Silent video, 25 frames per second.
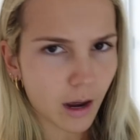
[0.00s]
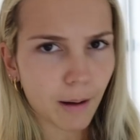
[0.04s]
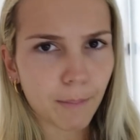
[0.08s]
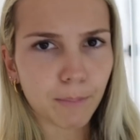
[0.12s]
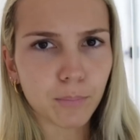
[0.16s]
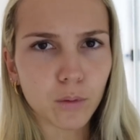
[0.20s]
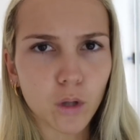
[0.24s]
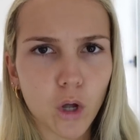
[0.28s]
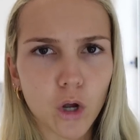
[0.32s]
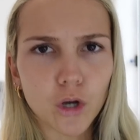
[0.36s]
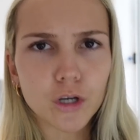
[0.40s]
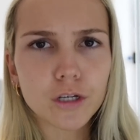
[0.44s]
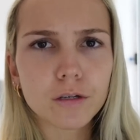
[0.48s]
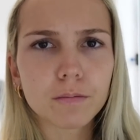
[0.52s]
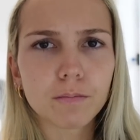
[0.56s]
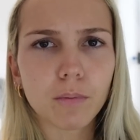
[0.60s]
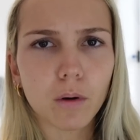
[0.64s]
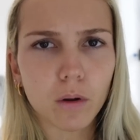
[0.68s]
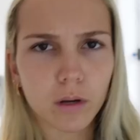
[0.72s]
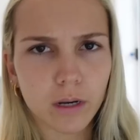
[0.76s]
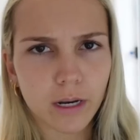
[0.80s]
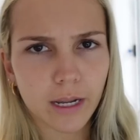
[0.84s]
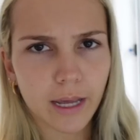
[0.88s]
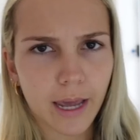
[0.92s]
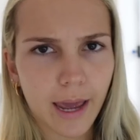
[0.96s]
blonde
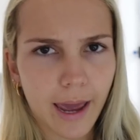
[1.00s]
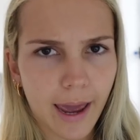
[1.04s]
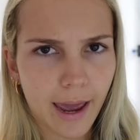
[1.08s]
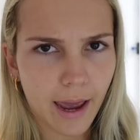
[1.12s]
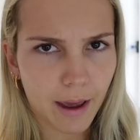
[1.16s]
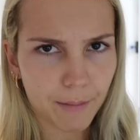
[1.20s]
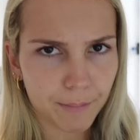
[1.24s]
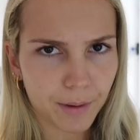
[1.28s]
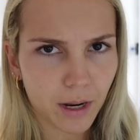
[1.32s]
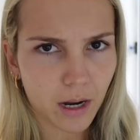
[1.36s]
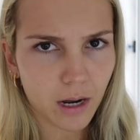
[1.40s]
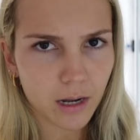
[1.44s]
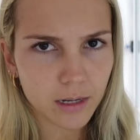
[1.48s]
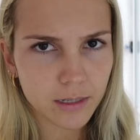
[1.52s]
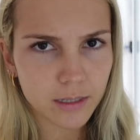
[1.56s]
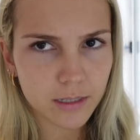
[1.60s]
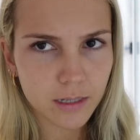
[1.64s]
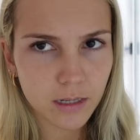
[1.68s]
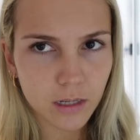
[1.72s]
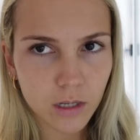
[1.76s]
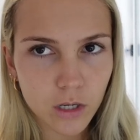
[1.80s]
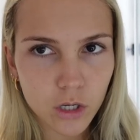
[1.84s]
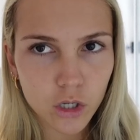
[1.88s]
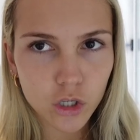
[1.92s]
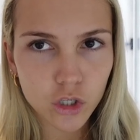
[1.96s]
bonding hair
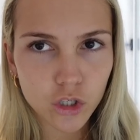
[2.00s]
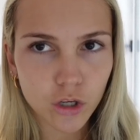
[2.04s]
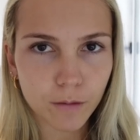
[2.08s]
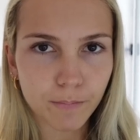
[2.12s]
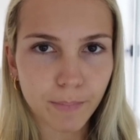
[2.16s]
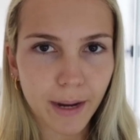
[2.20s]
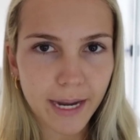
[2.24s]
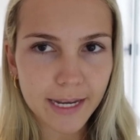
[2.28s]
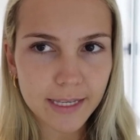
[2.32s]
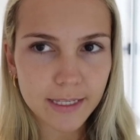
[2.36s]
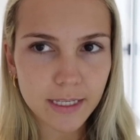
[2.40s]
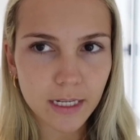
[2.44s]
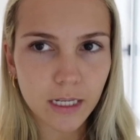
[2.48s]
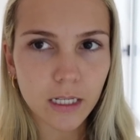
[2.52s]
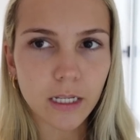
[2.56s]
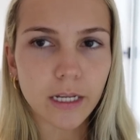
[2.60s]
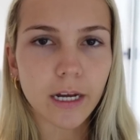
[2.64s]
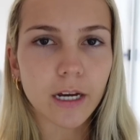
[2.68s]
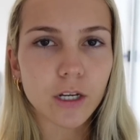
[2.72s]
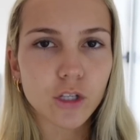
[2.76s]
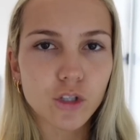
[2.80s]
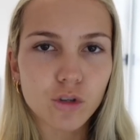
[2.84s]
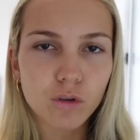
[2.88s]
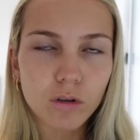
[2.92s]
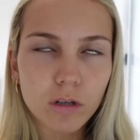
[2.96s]
mask. So basically,
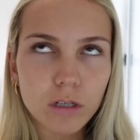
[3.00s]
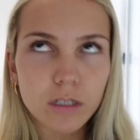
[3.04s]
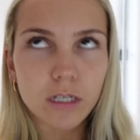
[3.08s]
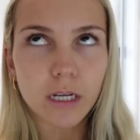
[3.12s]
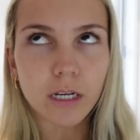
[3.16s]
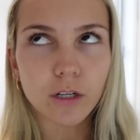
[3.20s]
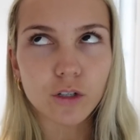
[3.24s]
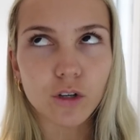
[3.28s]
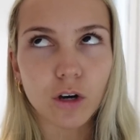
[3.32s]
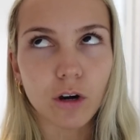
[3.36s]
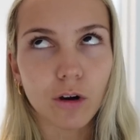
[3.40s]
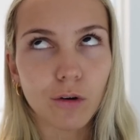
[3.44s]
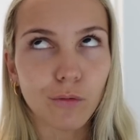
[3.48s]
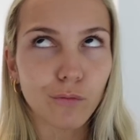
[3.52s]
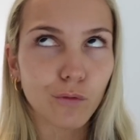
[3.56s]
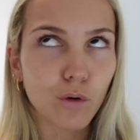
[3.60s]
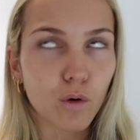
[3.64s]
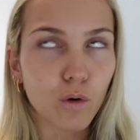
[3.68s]
I saw it on TikTok, of